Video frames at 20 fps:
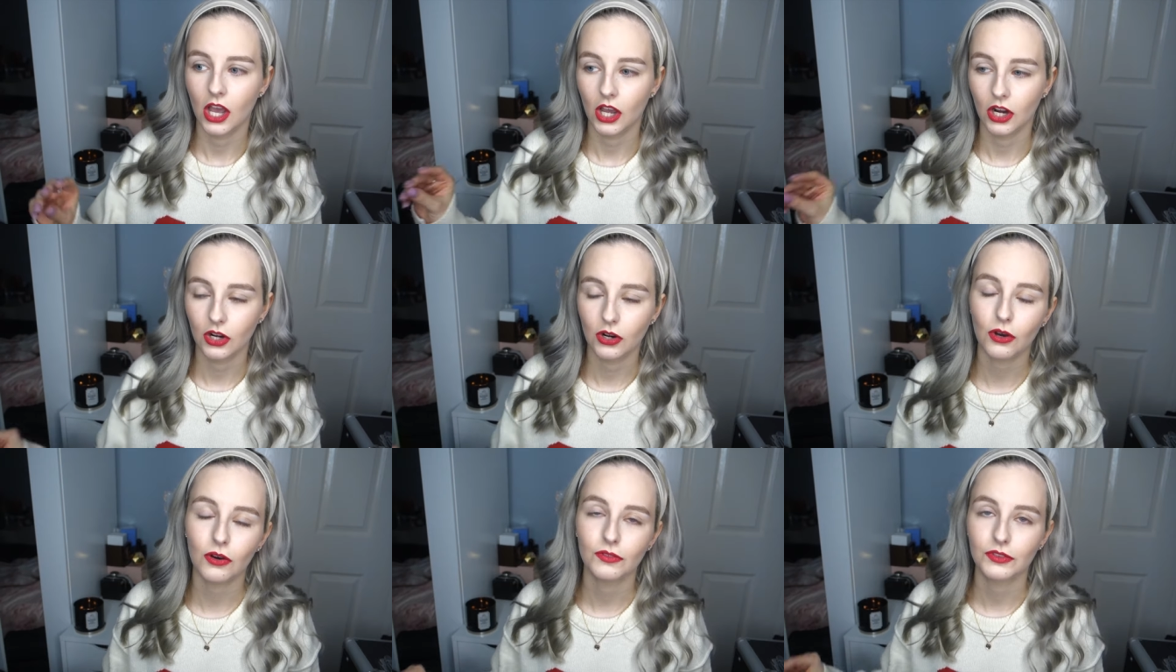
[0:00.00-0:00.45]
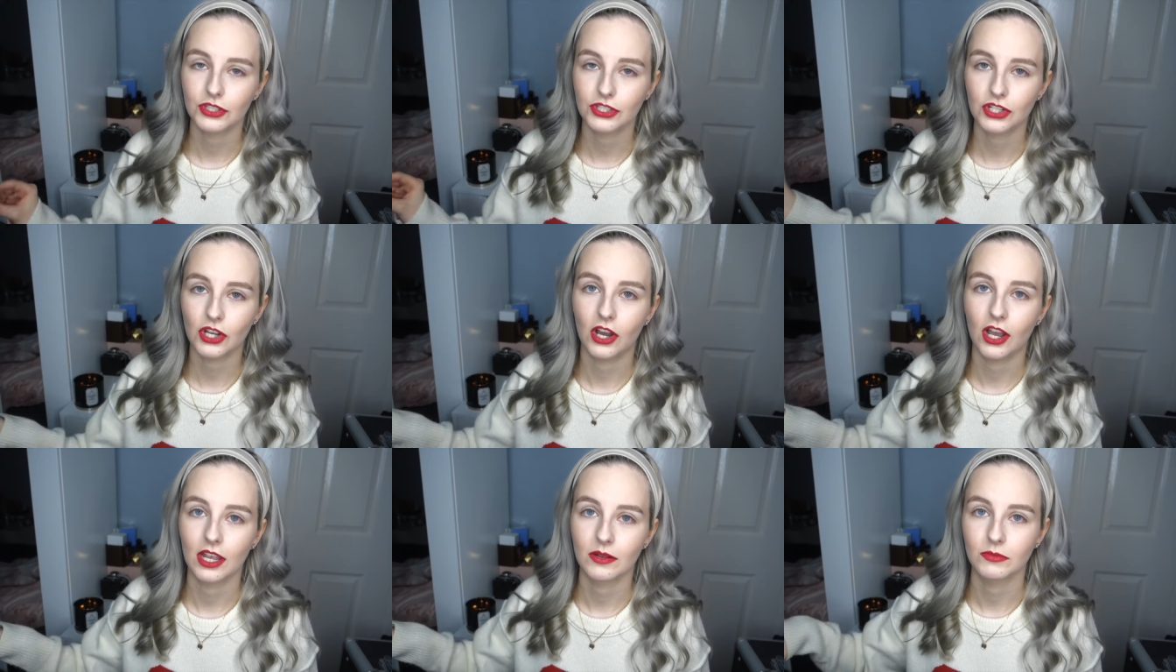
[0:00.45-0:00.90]
a lot of the
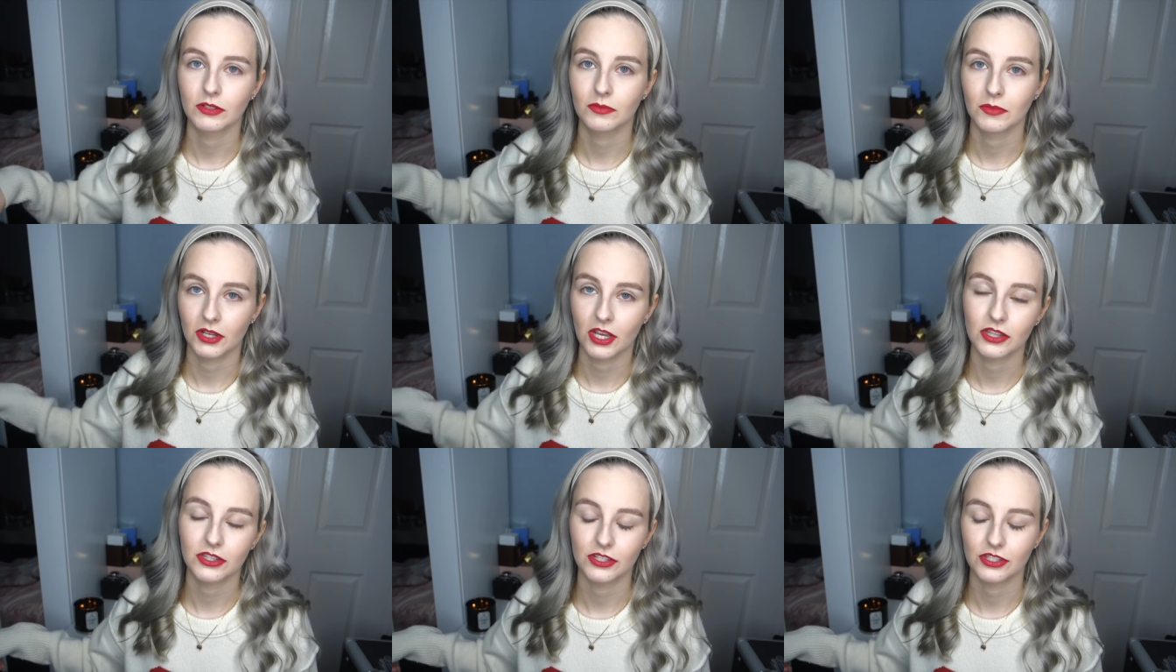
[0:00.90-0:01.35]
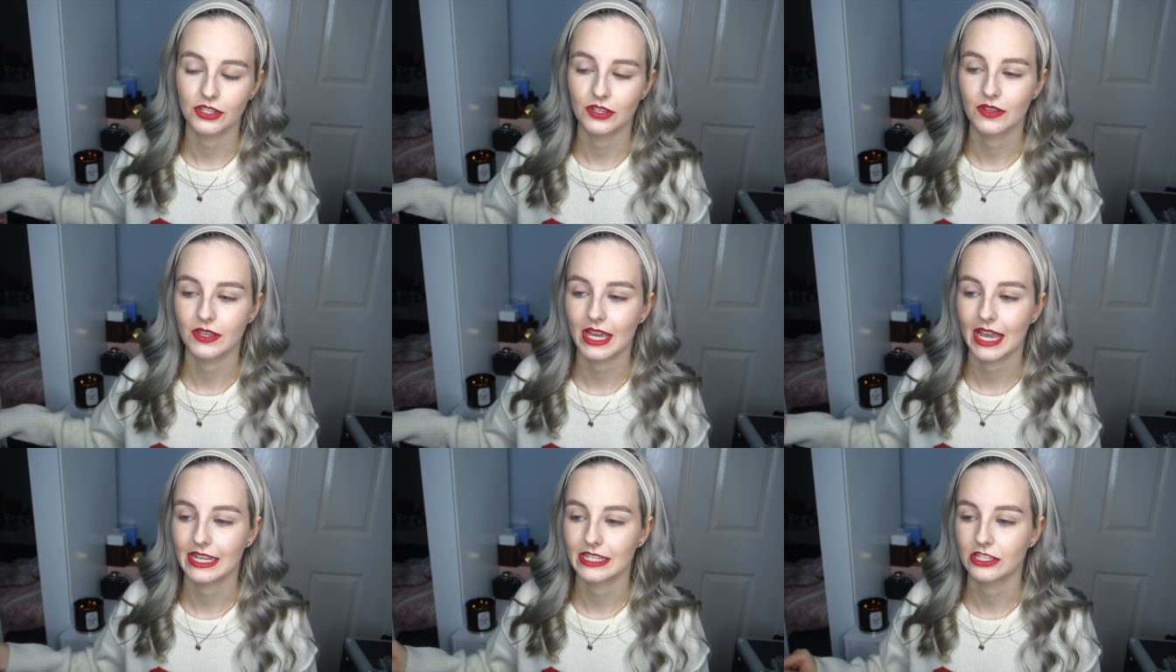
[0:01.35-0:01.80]
time with my other
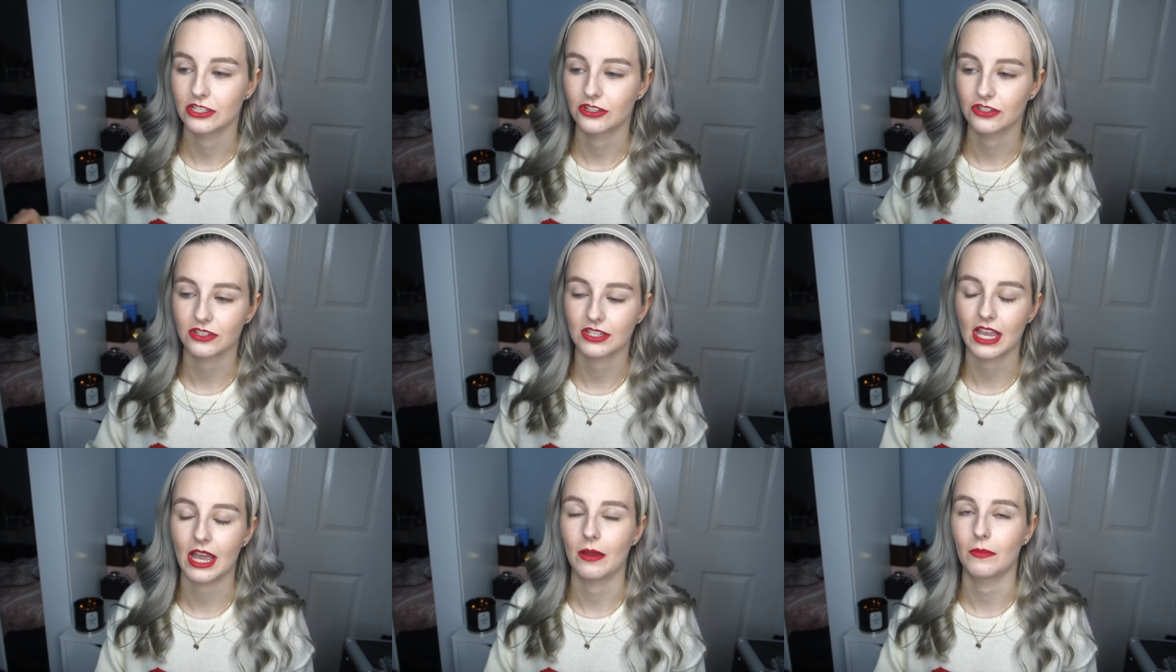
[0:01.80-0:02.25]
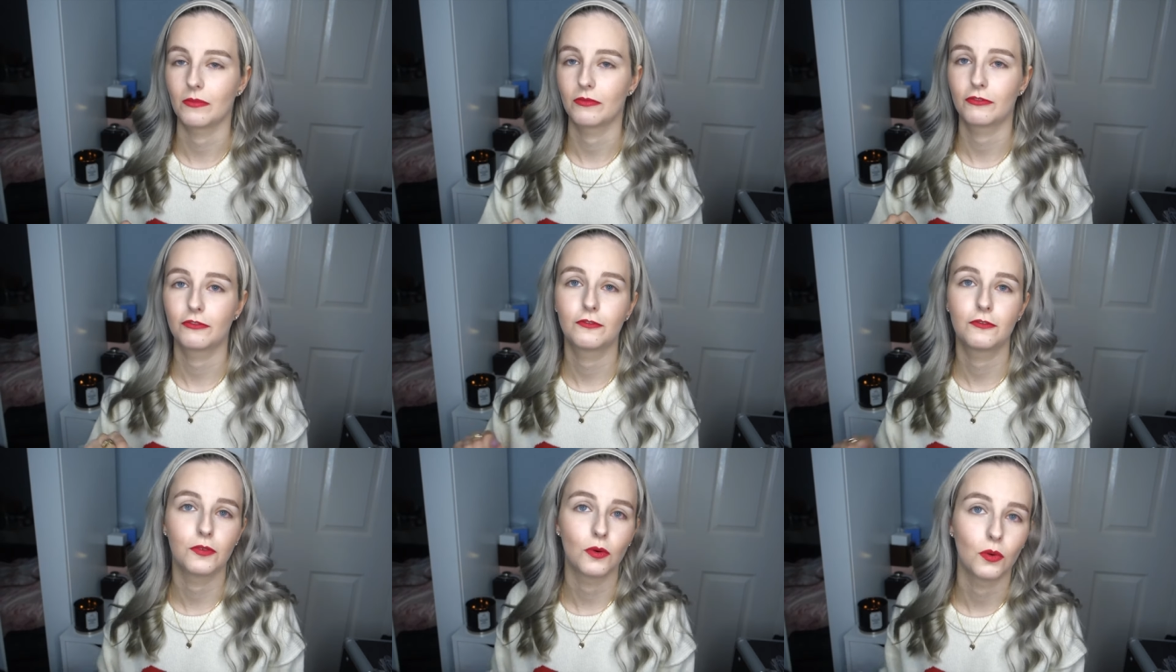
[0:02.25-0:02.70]
suitcase, it just kept
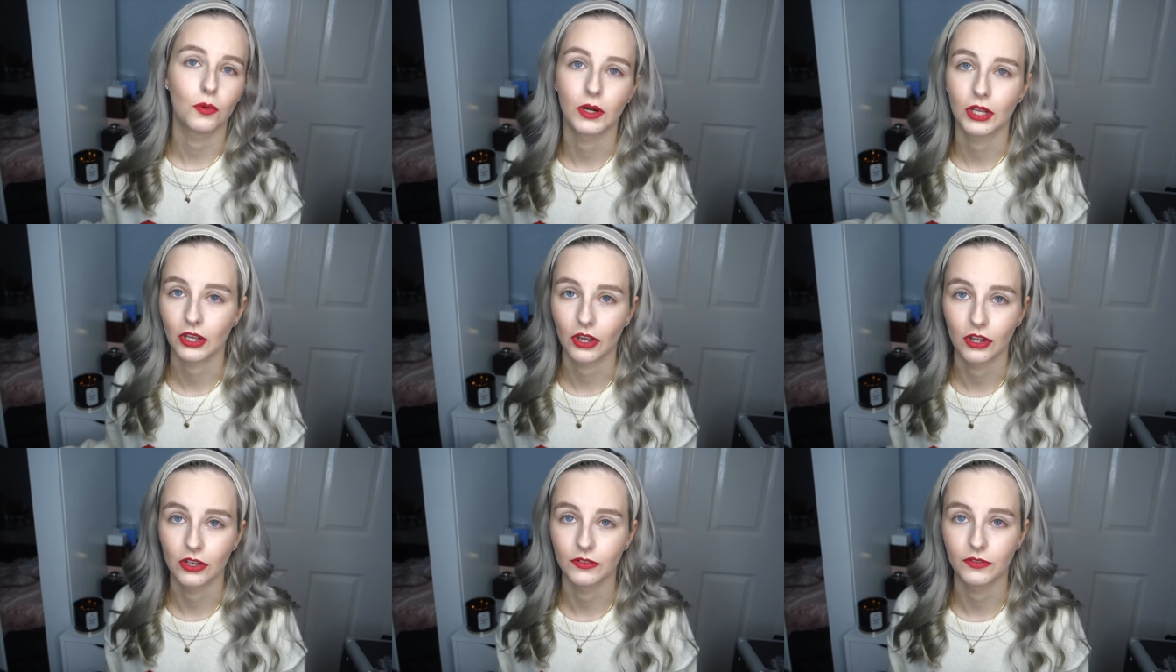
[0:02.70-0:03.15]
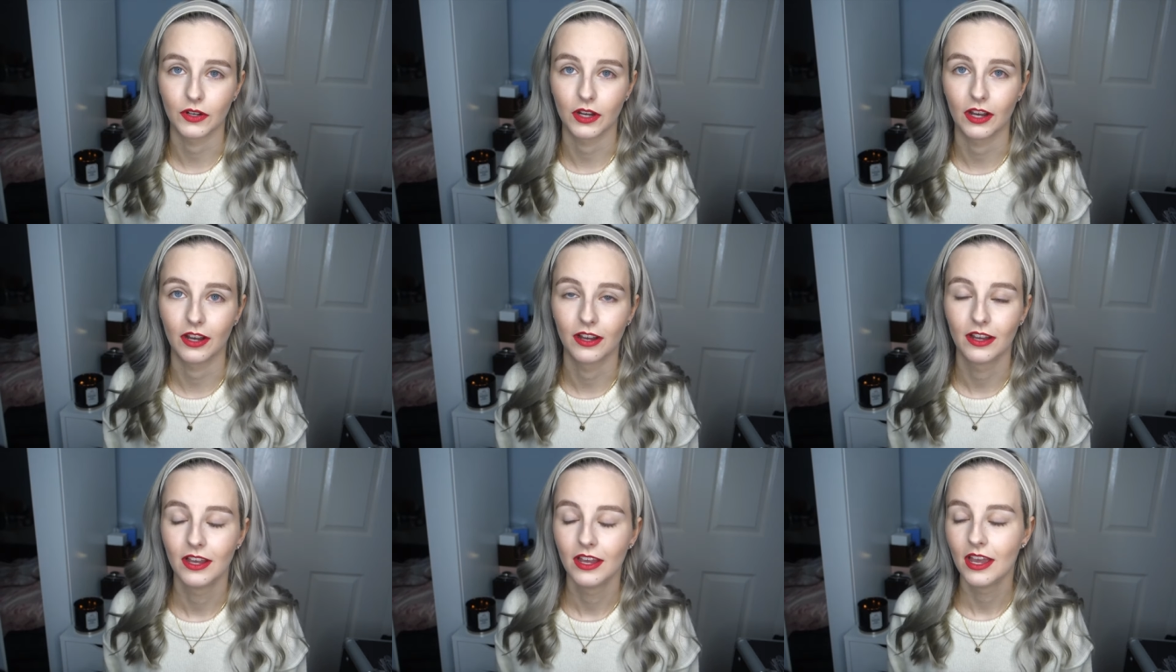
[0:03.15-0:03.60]
falling
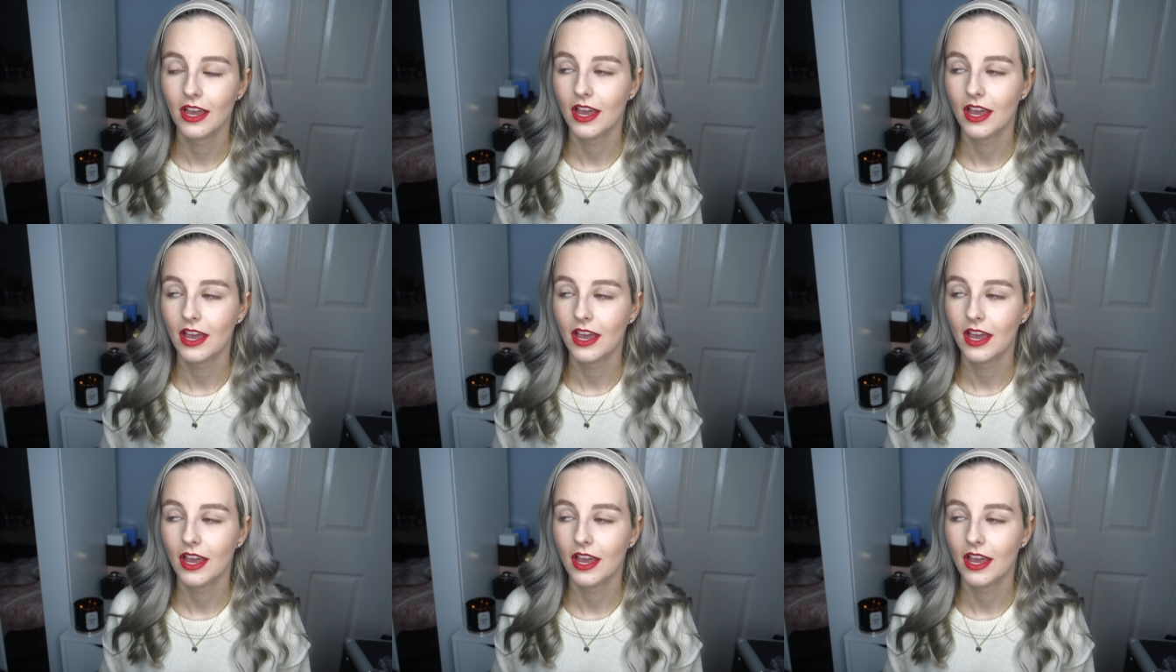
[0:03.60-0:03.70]
over